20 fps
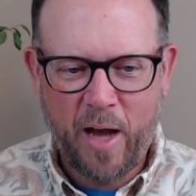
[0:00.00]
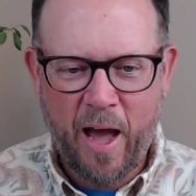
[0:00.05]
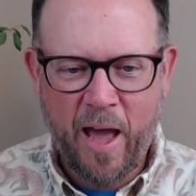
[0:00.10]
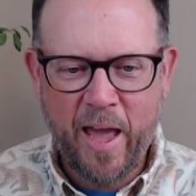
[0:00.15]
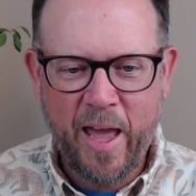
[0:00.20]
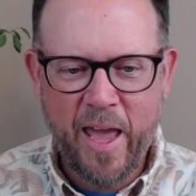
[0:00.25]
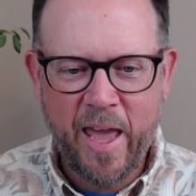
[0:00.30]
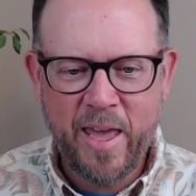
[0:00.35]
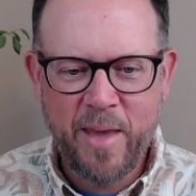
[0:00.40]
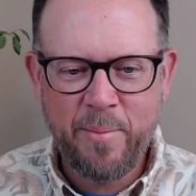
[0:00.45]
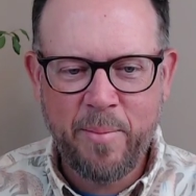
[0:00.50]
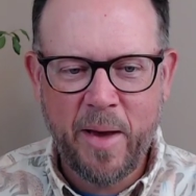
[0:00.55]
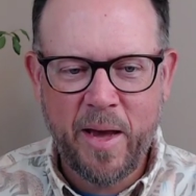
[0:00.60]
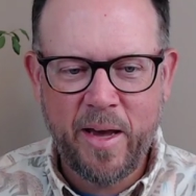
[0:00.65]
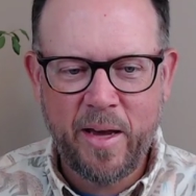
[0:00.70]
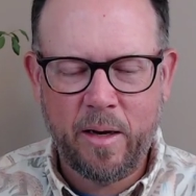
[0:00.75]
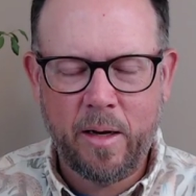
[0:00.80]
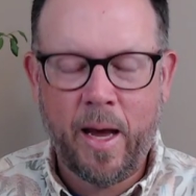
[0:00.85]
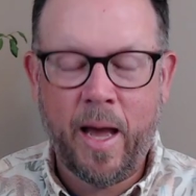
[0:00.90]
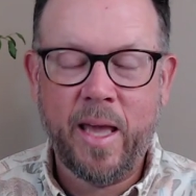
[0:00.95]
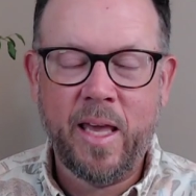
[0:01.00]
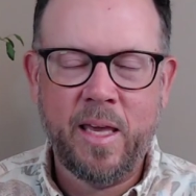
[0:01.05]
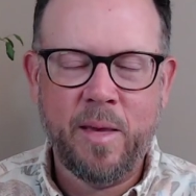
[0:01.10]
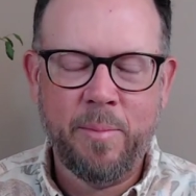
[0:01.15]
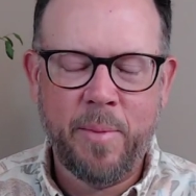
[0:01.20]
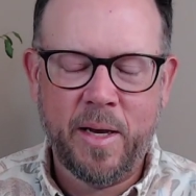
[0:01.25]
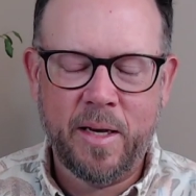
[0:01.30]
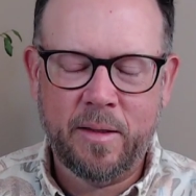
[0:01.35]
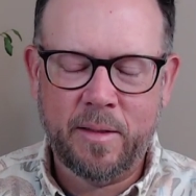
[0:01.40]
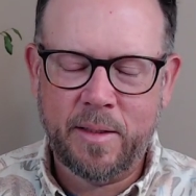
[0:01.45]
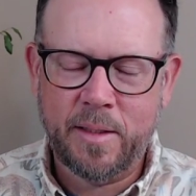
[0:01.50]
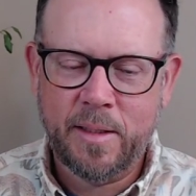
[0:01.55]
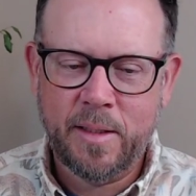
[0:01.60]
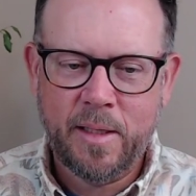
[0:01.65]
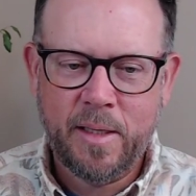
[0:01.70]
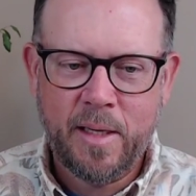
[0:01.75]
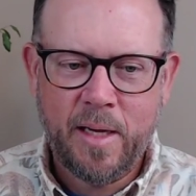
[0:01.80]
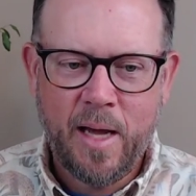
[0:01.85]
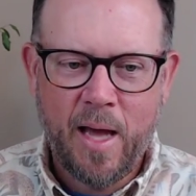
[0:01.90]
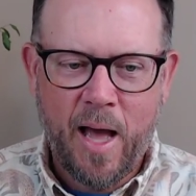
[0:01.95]
I email, I emailed,
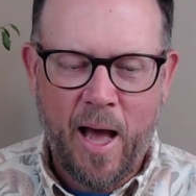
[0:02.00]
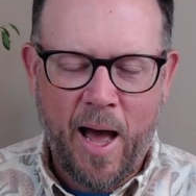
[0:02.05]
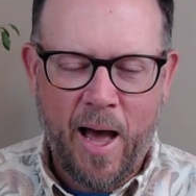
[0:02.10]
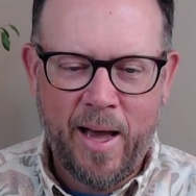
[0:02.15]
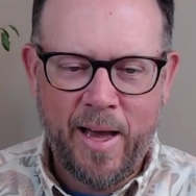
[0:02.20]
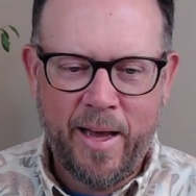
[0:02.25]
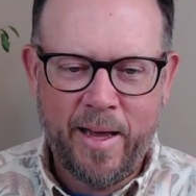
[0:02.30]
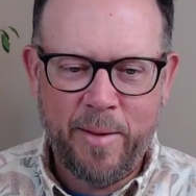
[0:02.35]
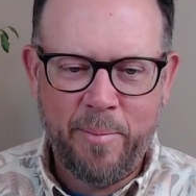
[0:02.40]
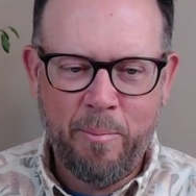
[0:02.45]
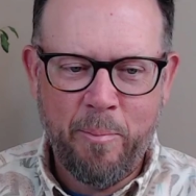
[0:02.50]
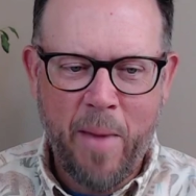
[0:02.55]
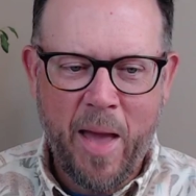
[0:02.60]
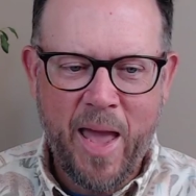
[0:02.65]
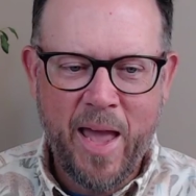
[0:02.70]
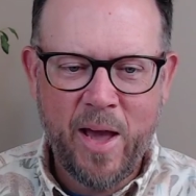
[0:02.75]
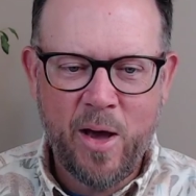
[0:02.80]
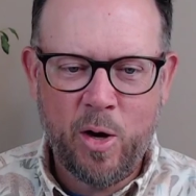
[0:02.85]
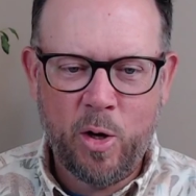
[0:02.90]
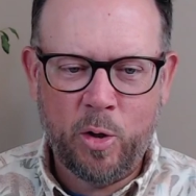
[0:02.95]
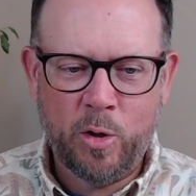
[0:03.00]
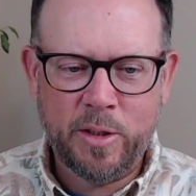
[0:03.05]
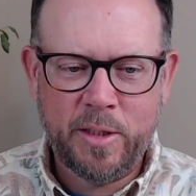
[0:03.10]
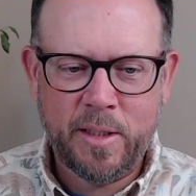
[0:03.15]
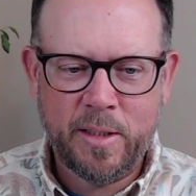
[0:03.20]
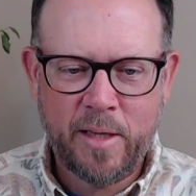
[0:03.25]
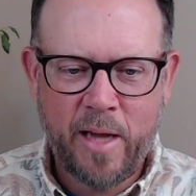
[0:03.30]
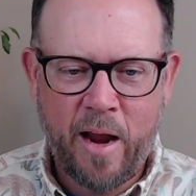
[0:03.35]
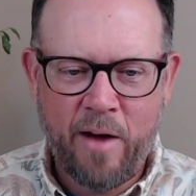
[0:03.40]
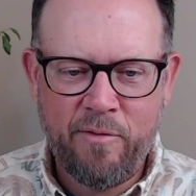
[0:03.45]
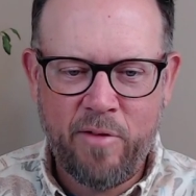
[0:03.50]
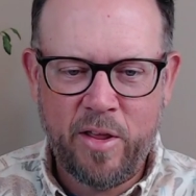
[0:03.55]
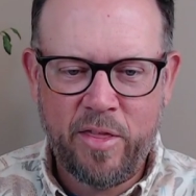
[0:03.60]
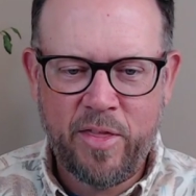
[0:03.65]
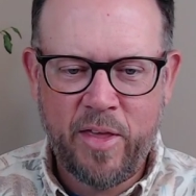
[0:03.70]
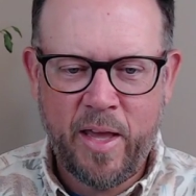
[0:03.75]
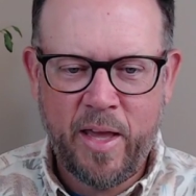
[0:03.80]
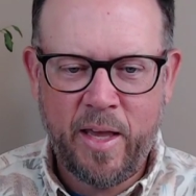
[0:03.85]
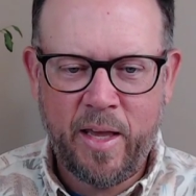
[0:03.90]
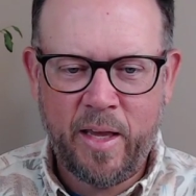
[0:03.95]
I mailed
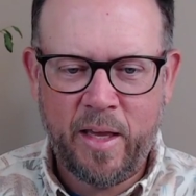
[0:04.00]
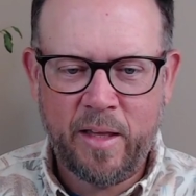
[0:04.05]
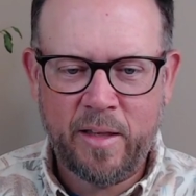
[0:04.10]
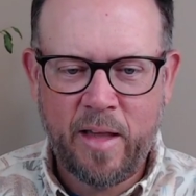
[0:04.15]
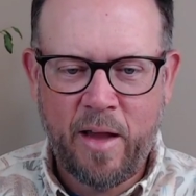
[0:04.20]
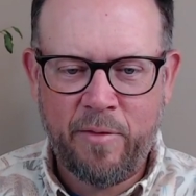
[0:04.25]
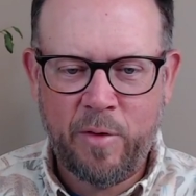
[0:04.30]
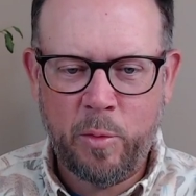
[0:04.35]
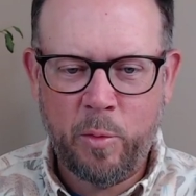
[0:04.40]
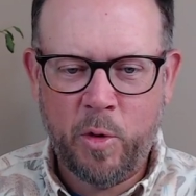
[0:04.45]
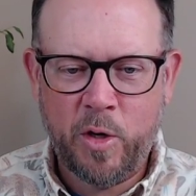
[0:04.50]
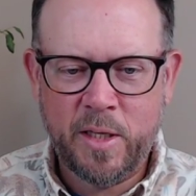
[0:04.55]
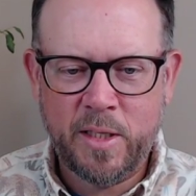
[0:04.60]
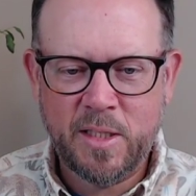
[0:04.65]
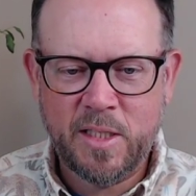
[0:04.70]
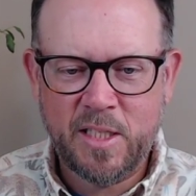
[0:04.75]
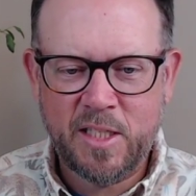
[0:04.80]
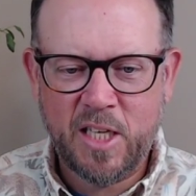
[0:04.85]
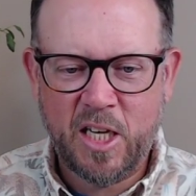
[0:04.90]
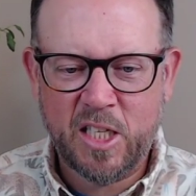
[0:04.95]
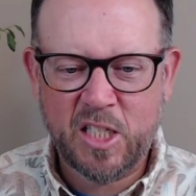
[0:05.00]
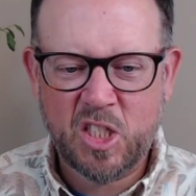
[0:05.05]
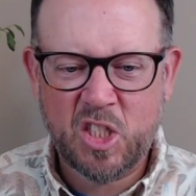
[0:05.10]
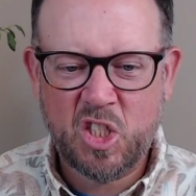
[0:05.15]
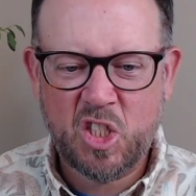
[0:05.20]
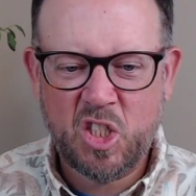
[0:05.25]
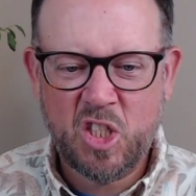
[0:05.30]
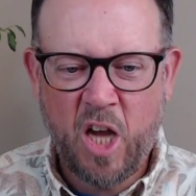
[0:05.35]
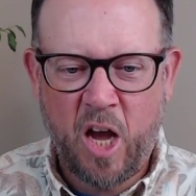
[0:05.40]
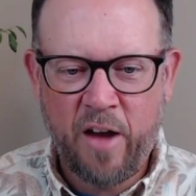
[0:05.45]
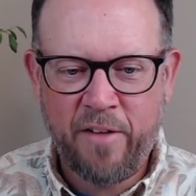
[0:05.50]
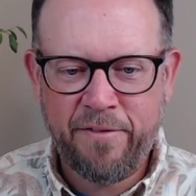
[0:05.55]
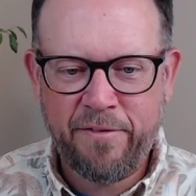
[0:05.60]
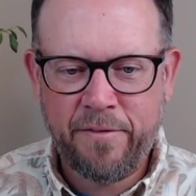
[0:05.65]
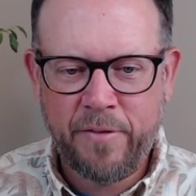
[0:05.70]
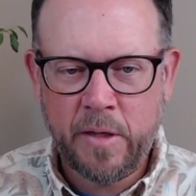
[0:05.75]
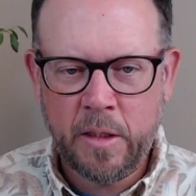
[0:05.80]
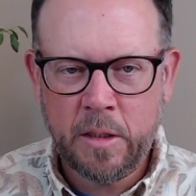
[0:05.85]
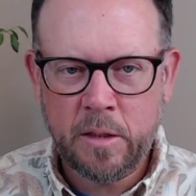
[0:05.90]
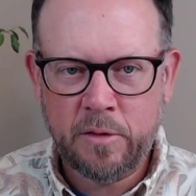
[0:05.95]
everything, everyone's uh,
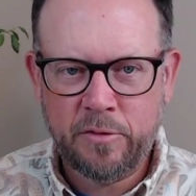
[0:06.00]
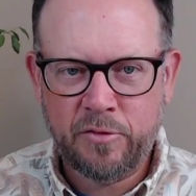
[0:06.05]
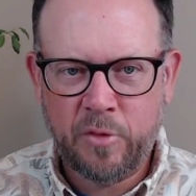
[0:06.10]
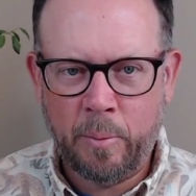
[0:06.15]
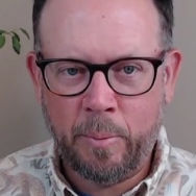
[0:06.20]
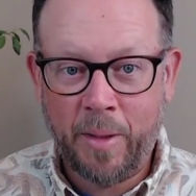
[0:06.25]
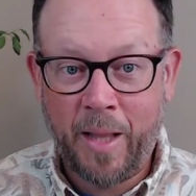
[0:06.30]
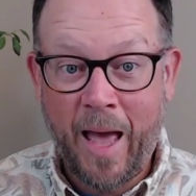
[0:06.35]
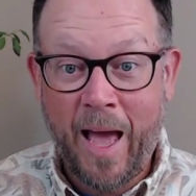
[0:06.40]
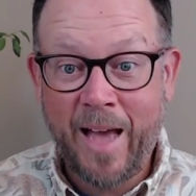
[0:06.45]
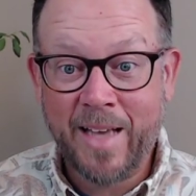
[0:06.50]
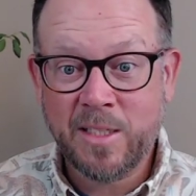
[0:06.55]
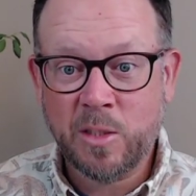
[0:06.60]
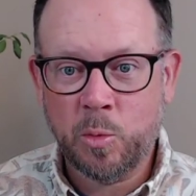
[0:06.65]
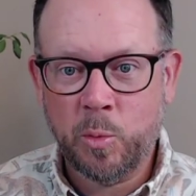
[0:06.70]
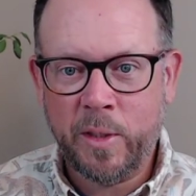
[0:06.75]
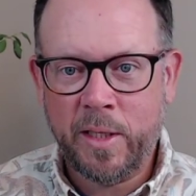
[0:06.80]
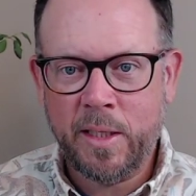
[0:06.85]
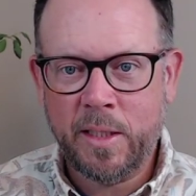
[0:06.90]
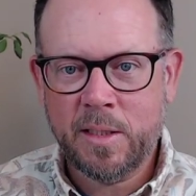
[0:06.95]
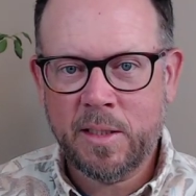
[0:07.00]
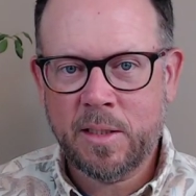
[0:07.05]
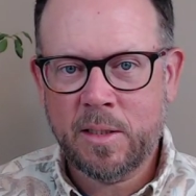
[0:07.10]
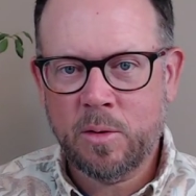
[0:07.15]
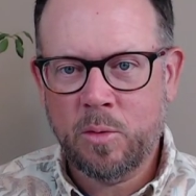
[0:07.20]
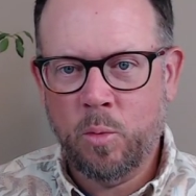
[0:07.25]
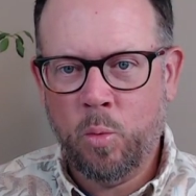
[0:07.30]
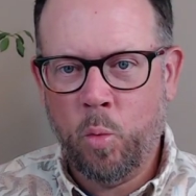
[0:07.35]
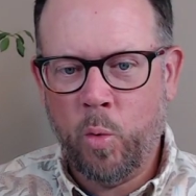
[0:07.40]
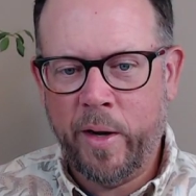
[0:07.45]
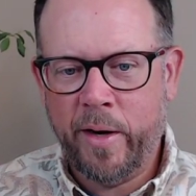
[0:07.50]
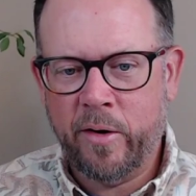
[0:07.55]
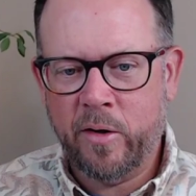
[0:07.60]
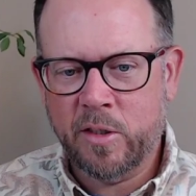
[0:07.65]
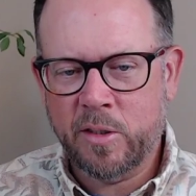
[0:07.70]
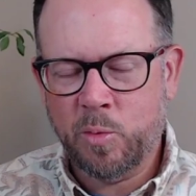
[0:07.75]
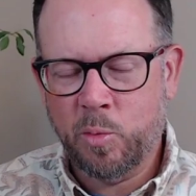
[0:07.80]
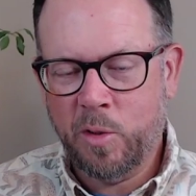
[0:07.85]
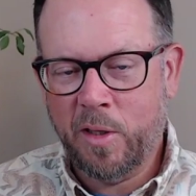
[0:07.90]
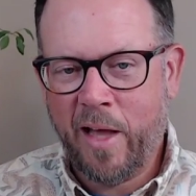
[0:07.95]
stuff from last week's
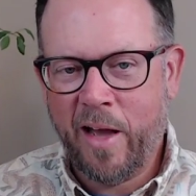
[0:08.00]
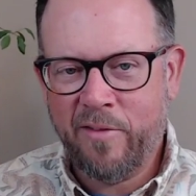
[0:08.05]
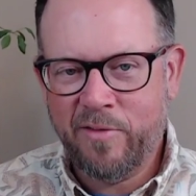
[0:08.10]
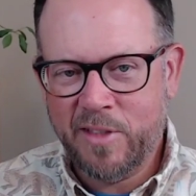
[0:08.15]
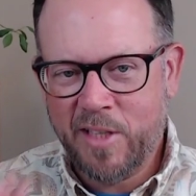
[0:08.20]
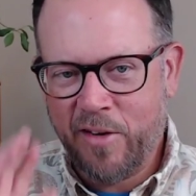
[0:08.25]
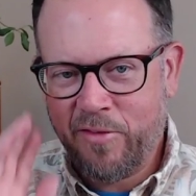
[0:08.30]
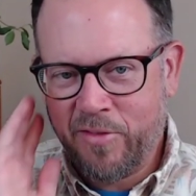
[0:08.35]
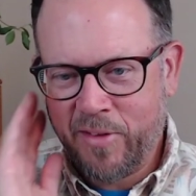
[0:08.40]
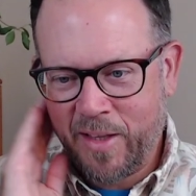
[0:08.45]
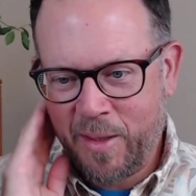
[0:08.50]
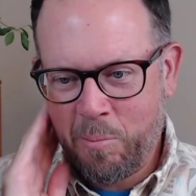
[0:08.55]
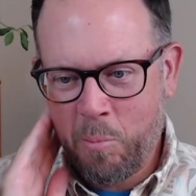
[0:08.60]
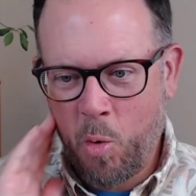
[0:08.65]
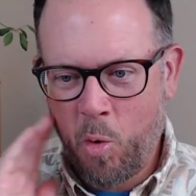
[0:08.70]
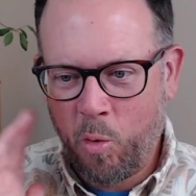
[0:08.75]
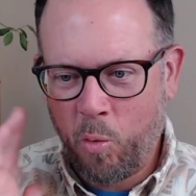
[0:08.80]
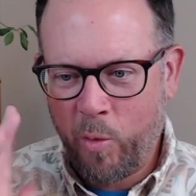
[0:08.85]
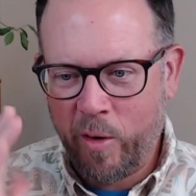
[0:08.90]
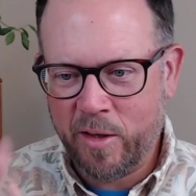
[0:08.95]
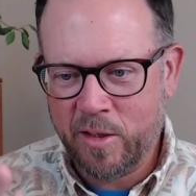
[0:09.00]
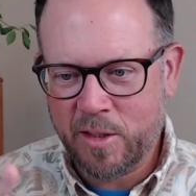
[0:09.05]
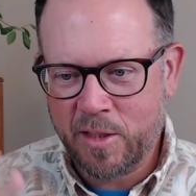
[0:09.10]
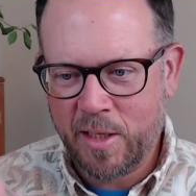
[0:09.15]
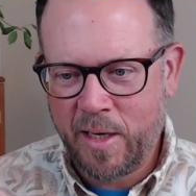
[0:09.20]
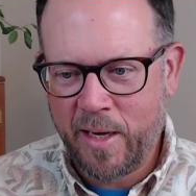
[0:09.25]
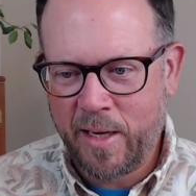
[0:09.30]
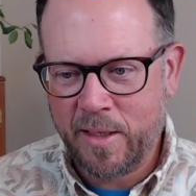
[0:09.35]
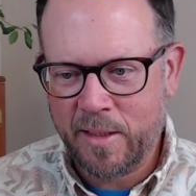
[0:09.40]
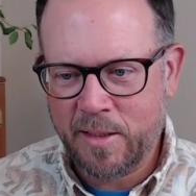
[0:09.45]
winners. We'll have definitely more winners today.